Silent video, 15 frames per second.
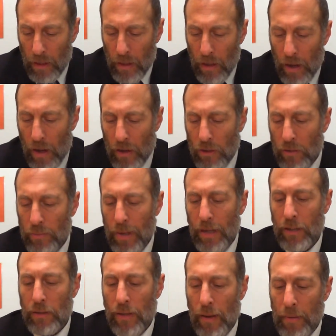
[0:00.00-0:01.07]
Zman
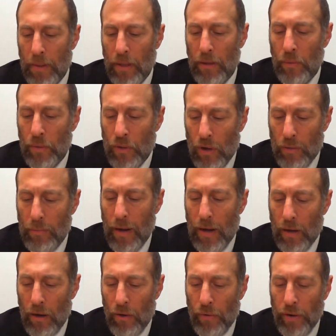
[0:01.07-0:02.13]
that we're talking
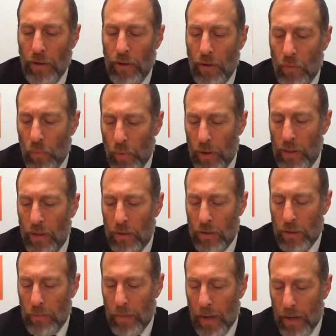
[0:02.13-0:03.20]
about already with the
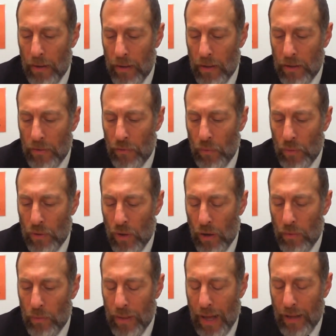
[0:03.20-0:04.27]
cement, because if it was
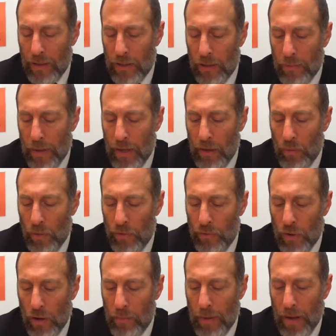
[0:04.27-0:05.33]
talking without cement, it would have
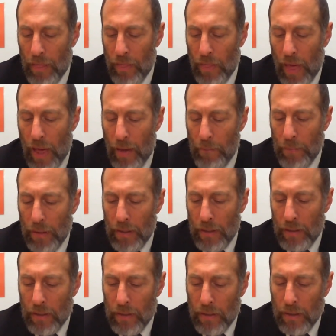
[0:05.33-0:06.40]
talked about them,
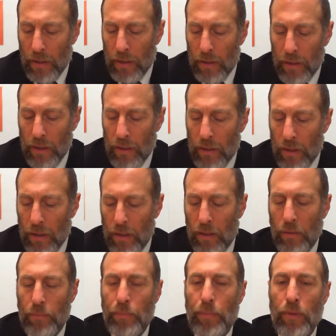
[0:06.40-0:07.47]
the
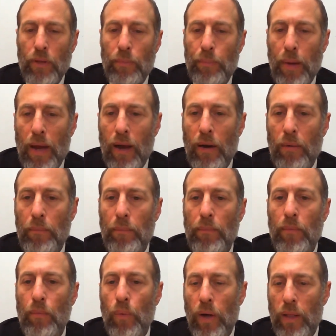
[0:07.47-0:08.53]
bare
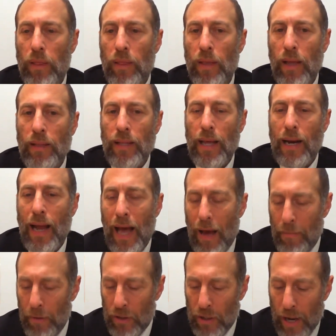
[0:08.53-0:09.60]
width, and then how
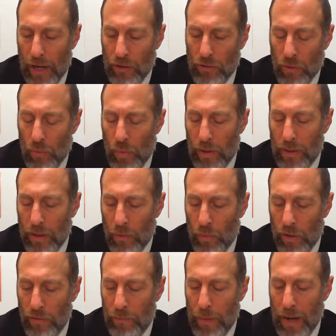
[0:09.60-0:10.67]
much extra width there
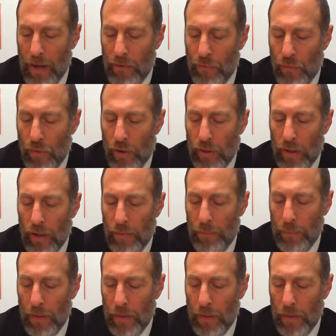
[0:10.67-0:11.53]
would have been for the